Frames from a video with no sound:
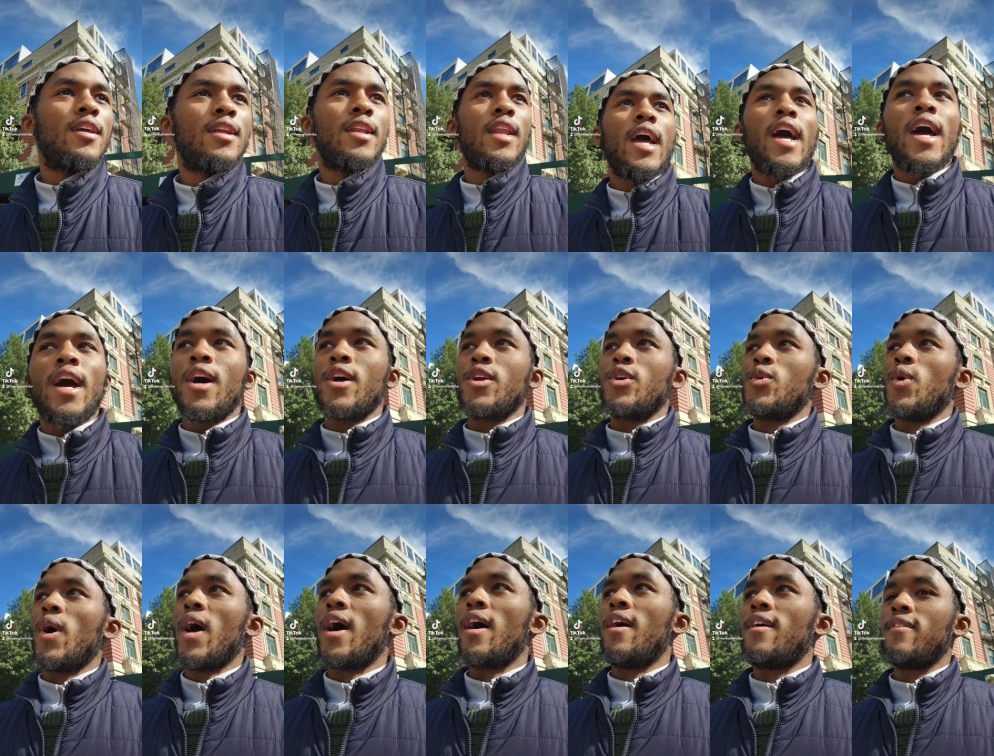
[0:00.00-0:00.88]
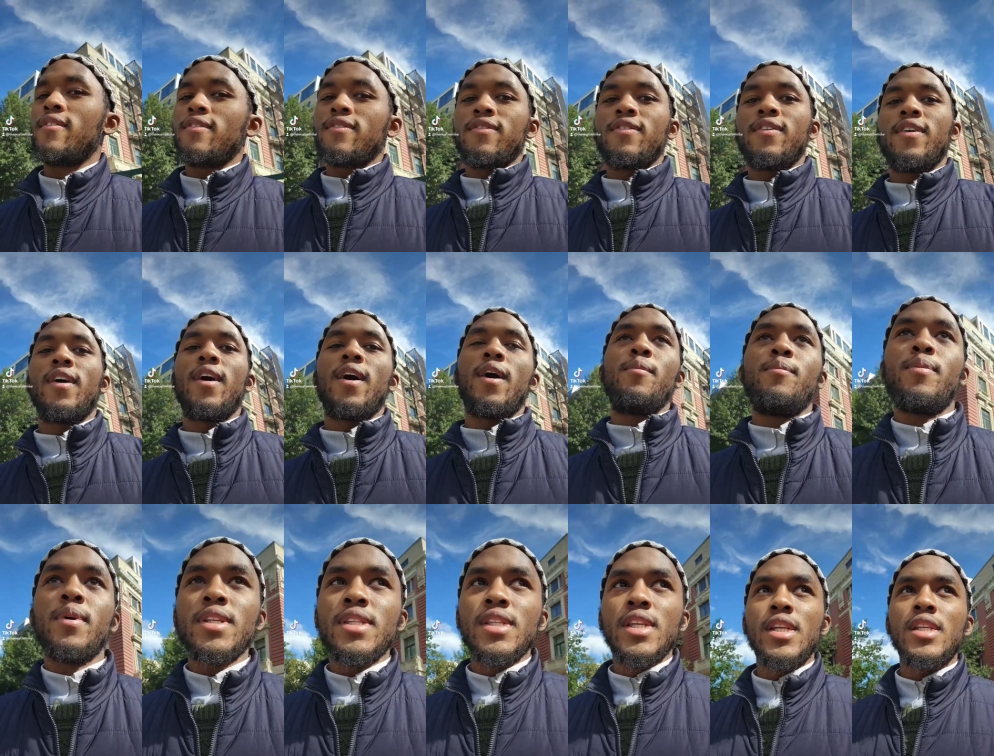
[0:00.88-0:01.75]
now you have a
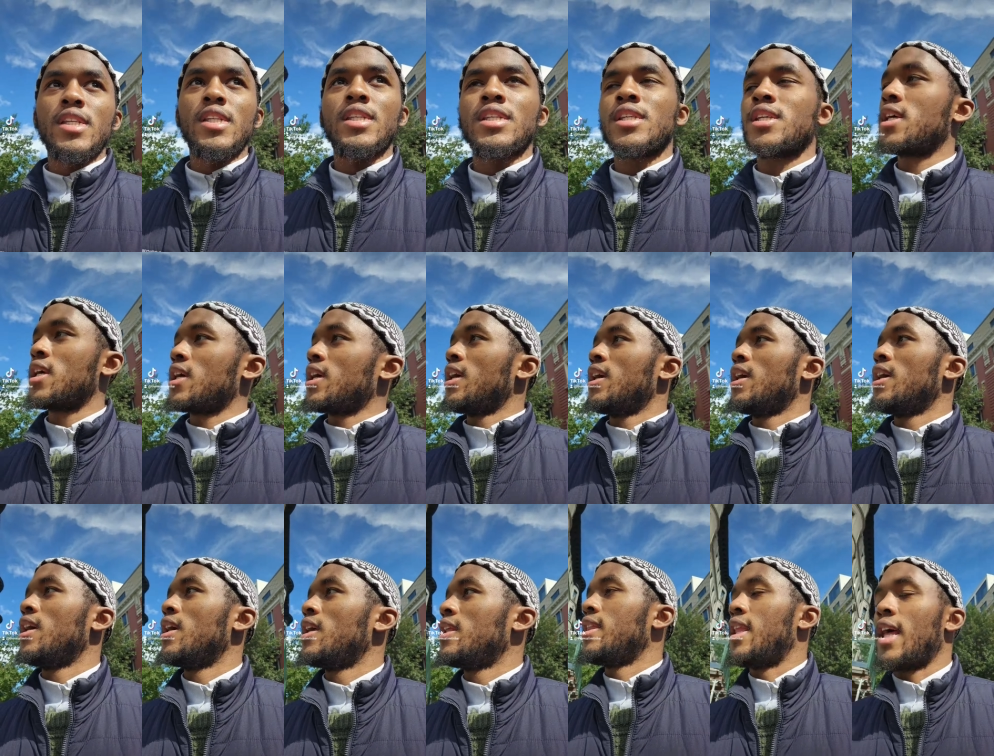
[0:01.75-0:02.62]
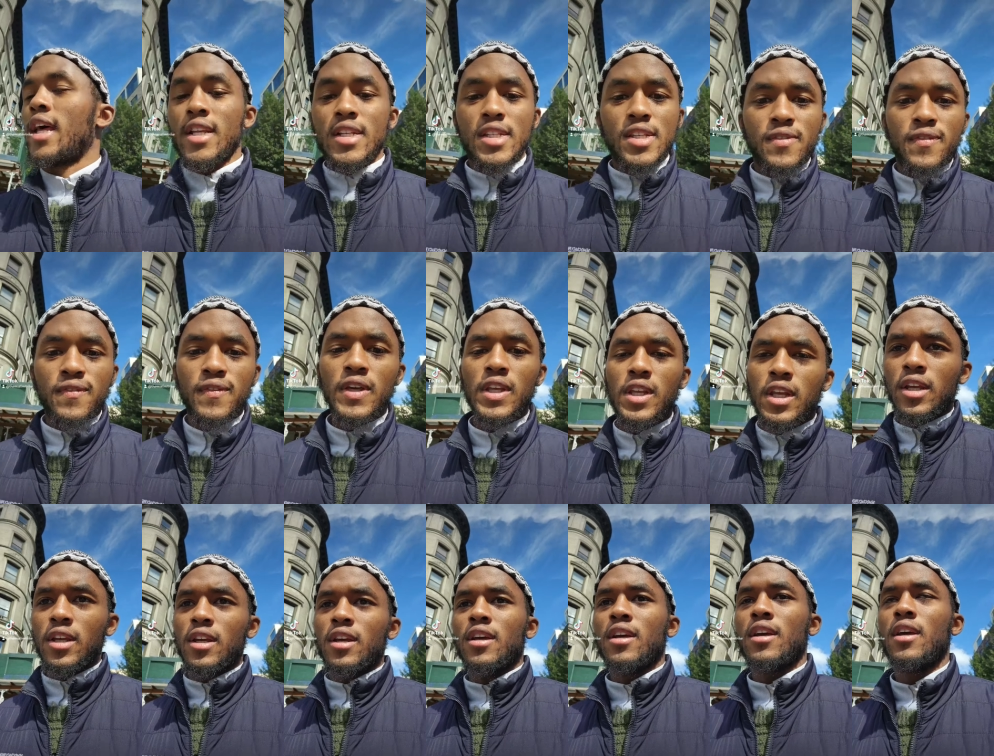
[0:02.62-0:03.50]
business that is
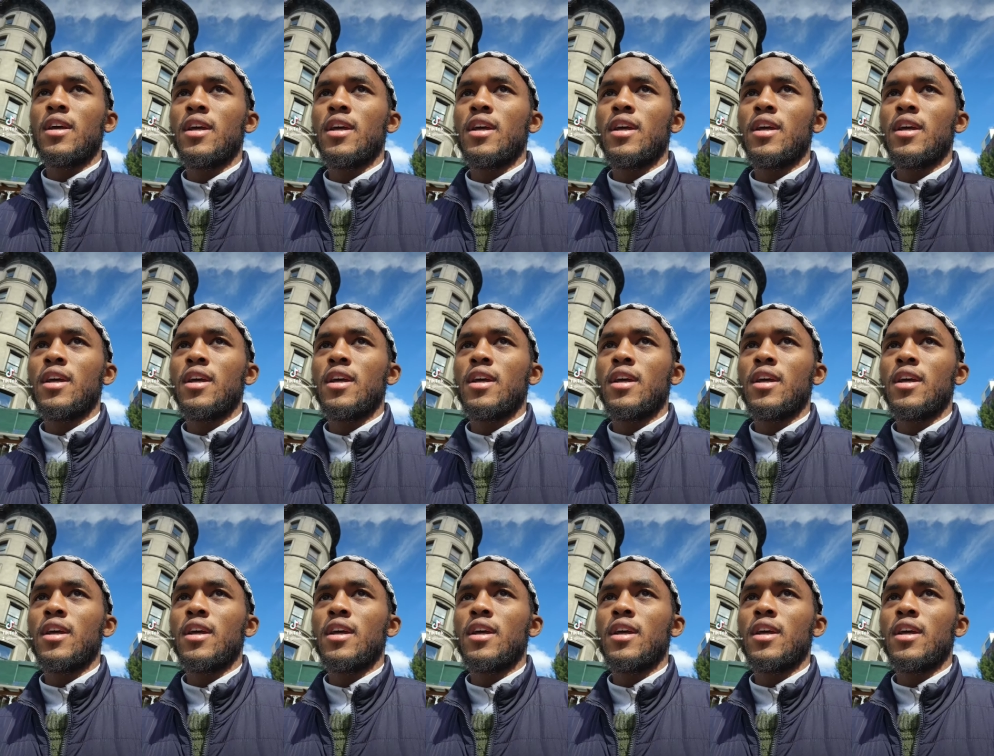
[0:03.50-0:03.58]
feeding